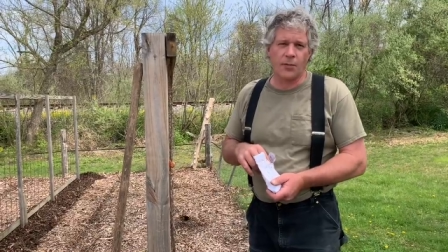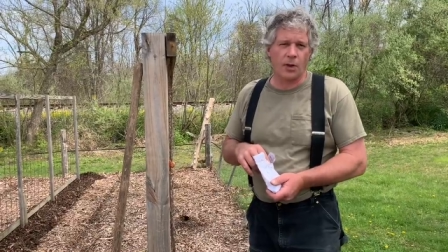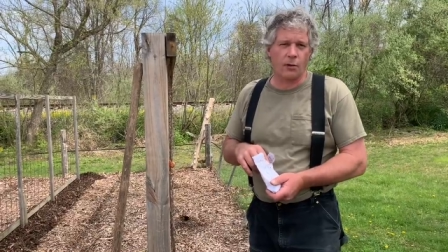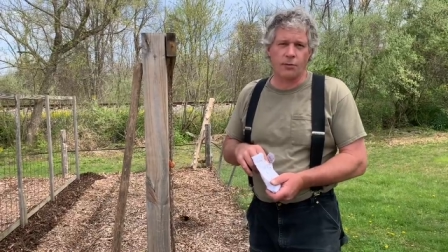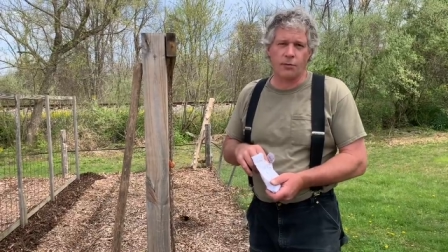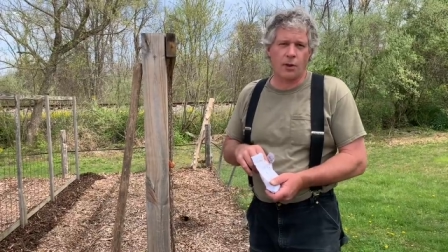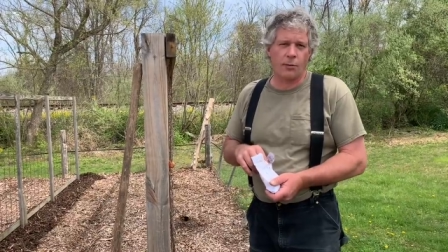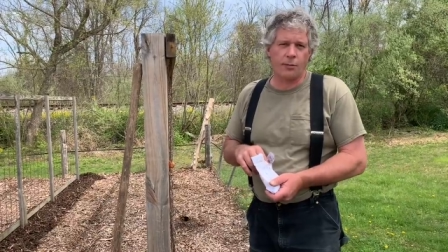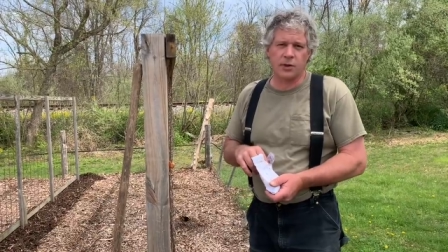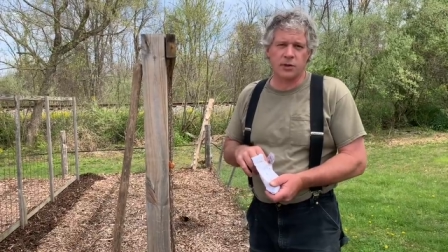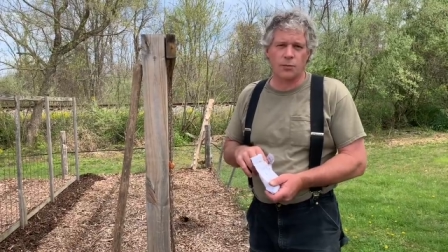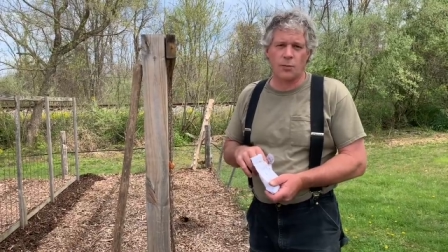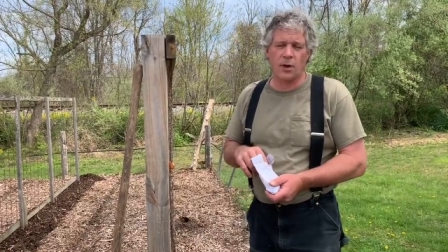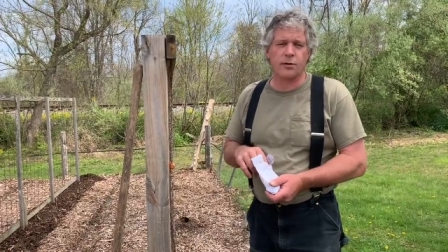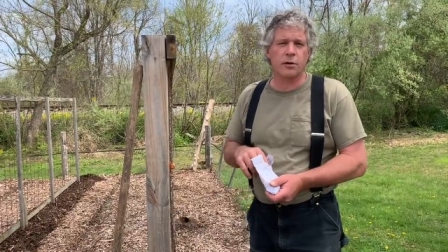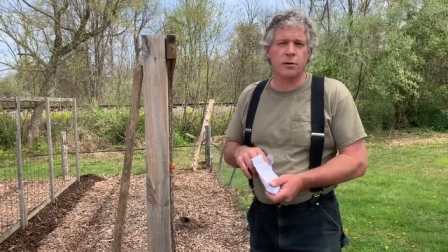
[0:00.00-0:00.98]
They'll, they'll be
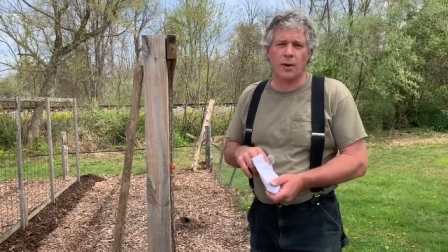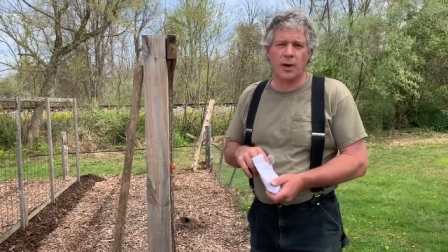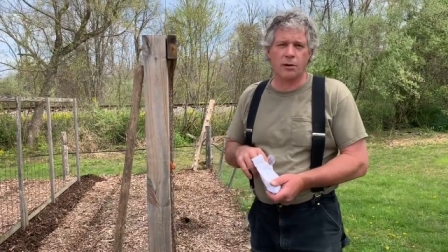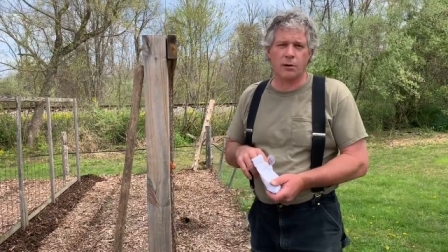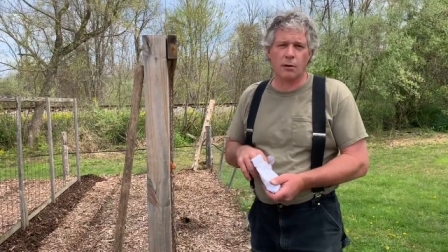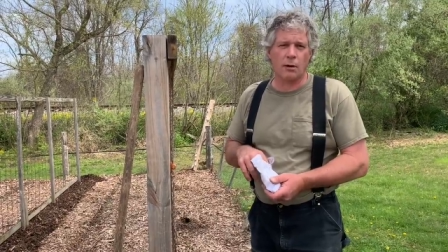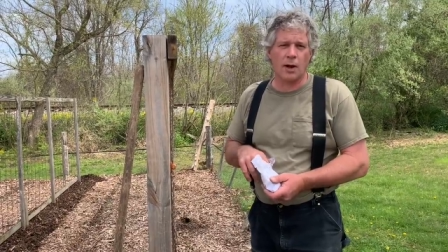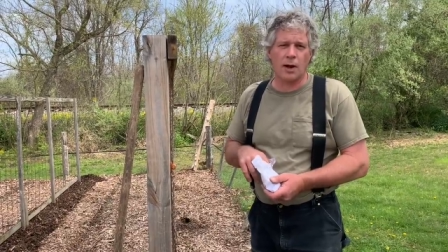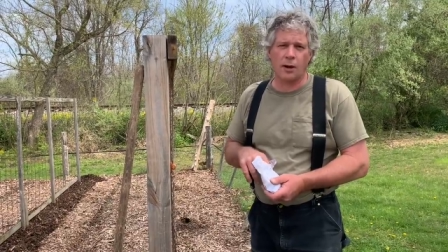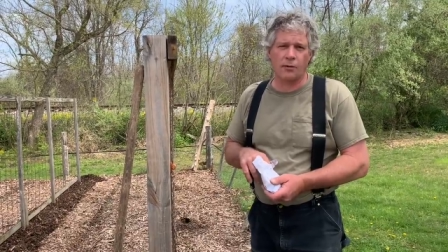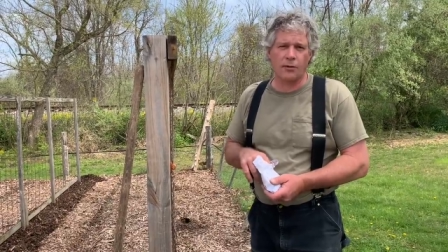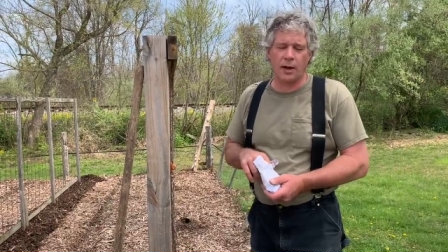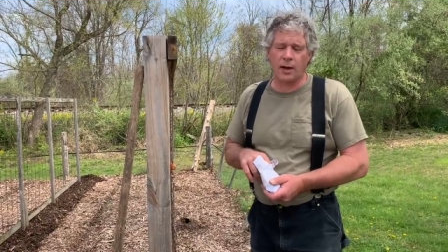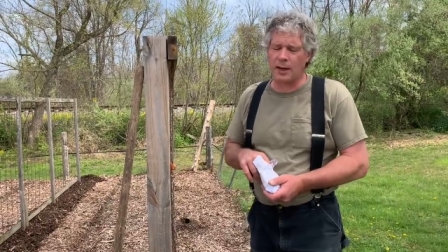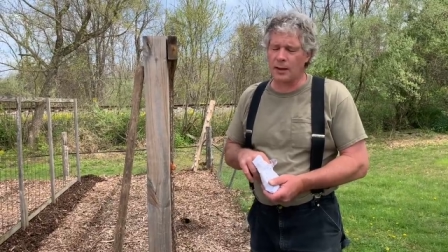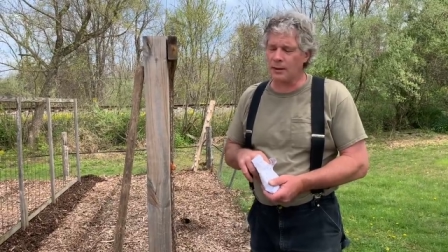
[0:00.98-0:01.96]
smothered by the ground.
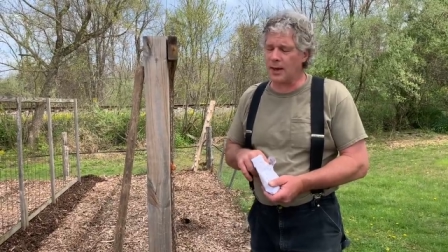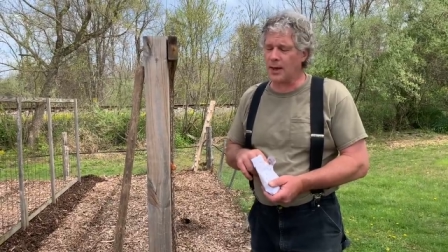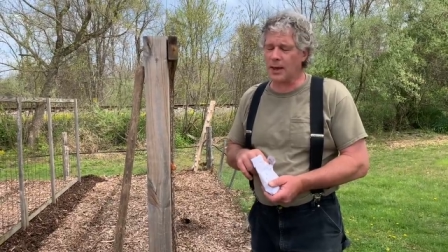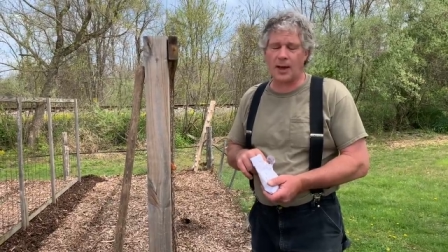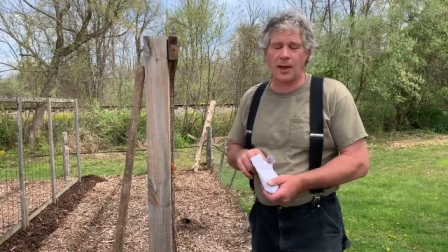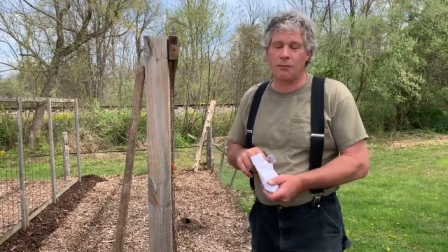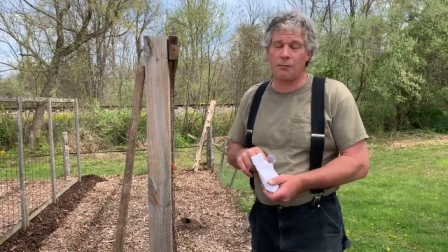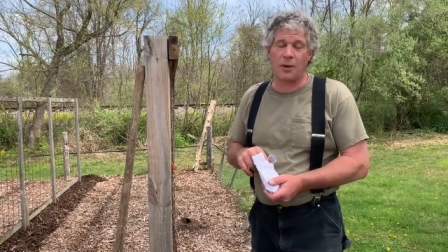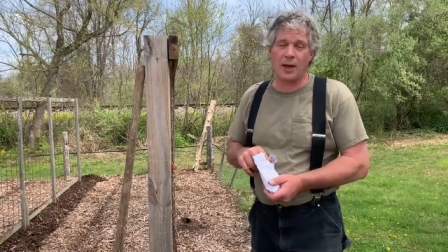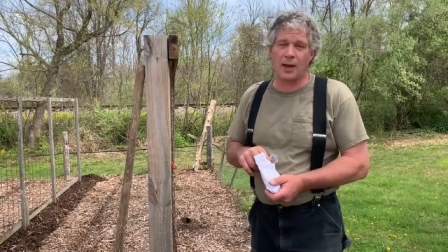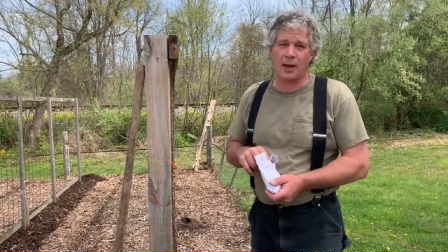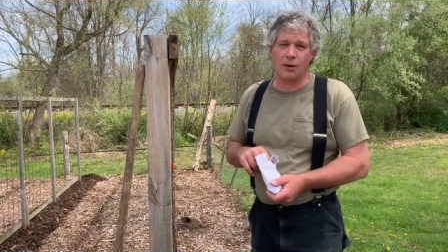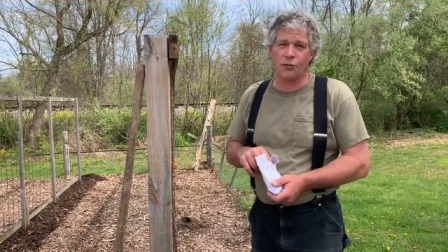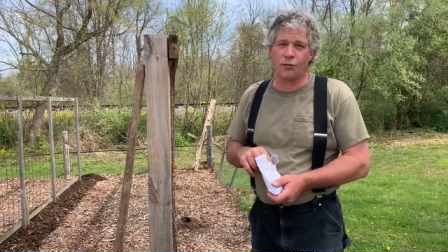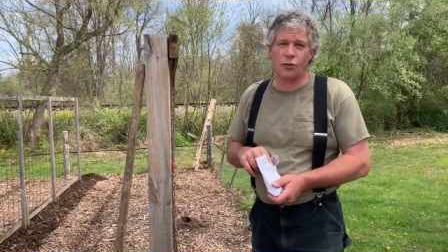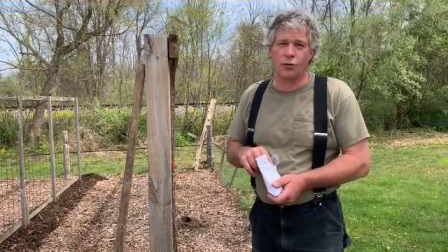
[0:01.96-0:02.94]
They, they can't
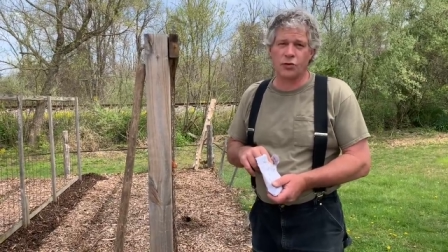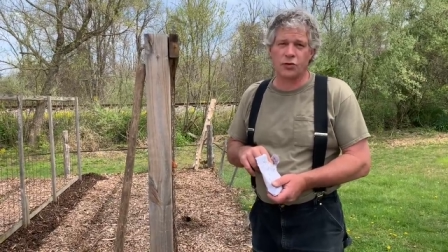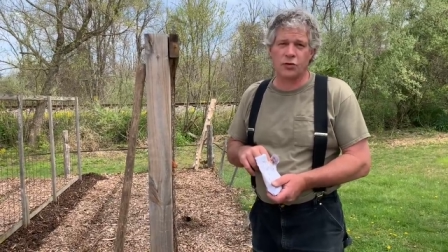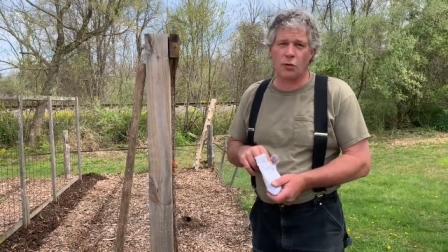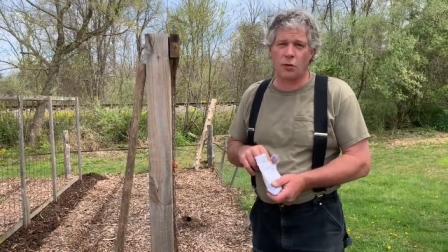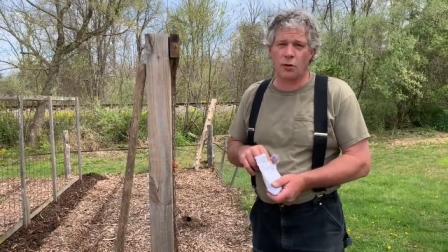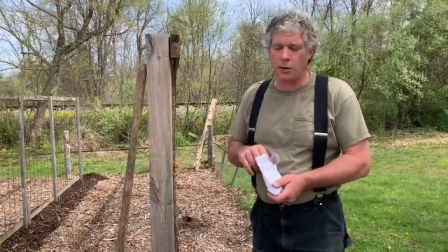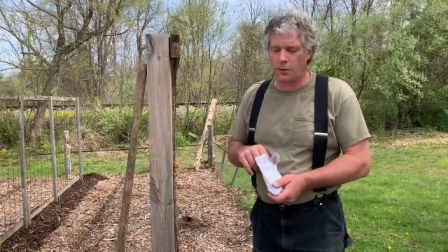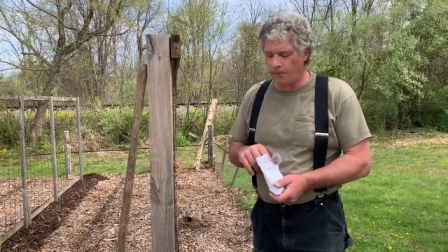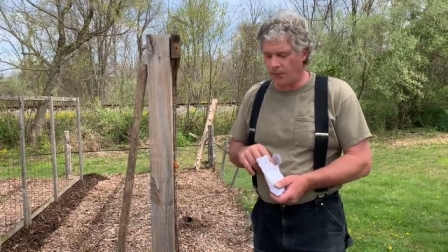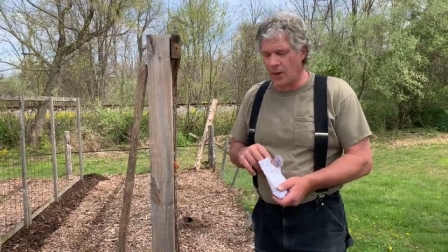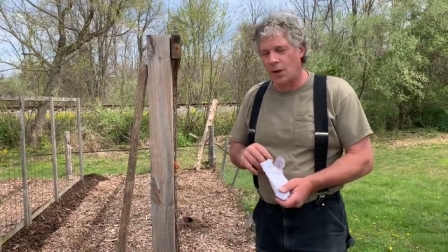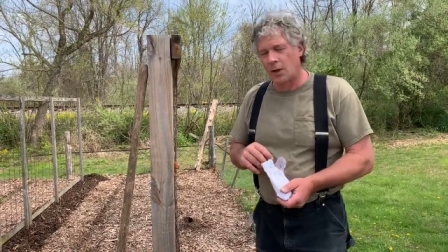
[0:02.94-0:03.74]
make it through the soil.